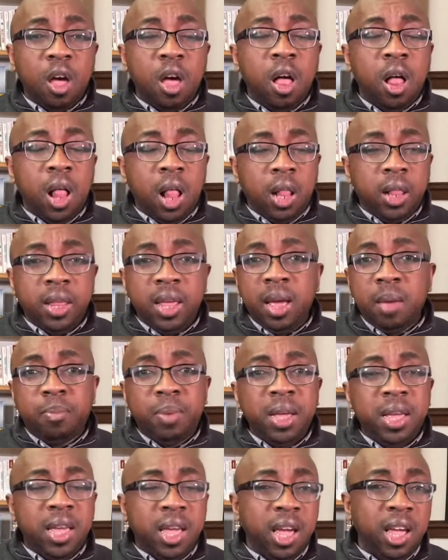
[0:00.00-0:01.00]
all the
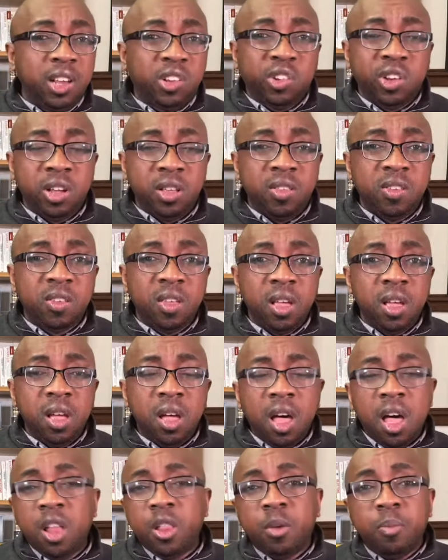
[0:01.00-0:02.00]
applications
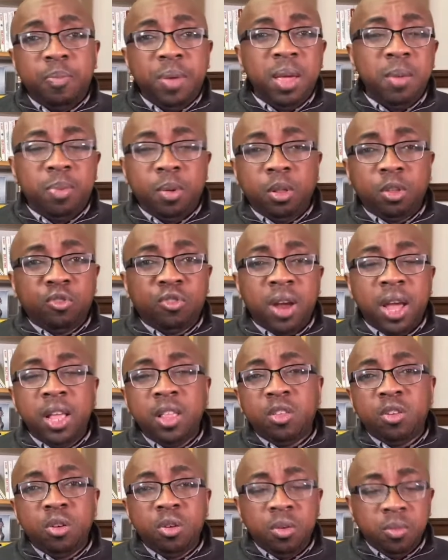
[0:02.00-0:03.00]
of the people trying
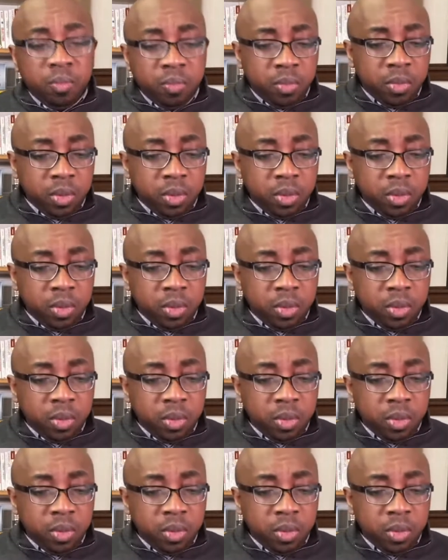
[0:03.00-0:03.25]
to,